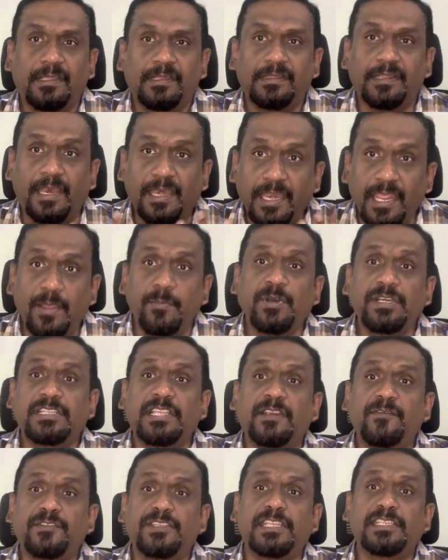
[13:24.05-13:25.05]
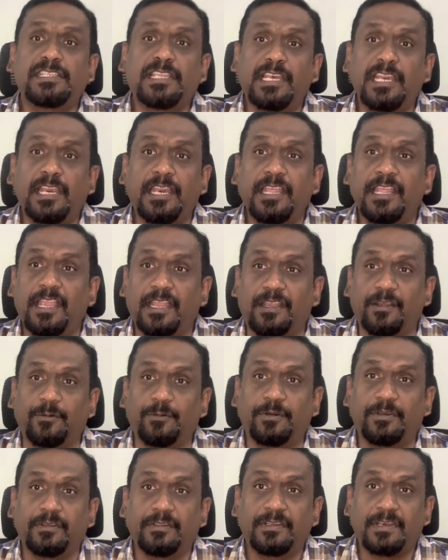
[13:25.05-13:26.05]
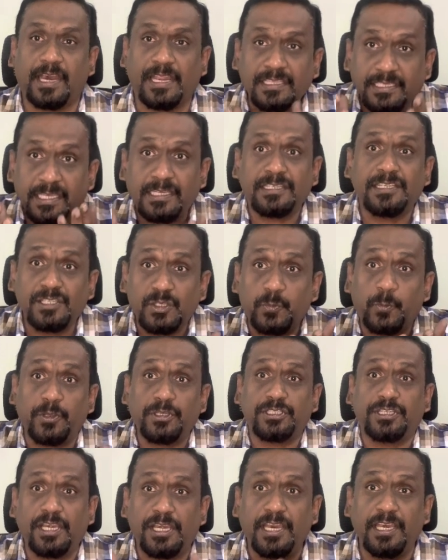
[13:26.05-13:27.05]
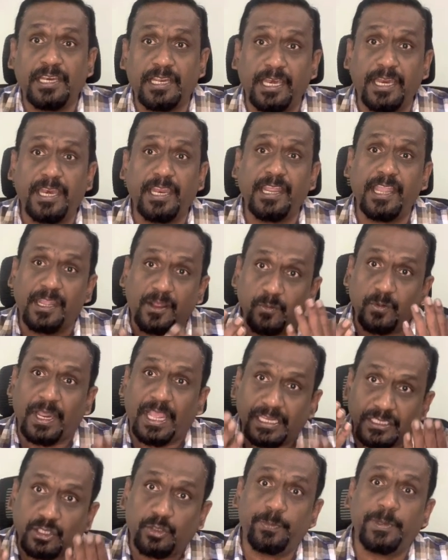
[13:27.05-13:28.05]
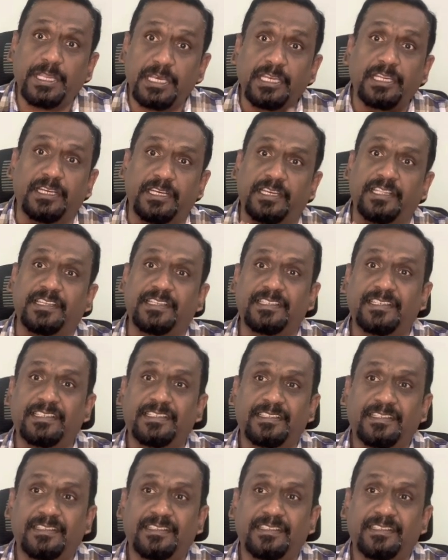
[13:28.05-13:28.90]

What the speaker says: the name itself says clearing account. Transactions posted in clearing account has to be cleared.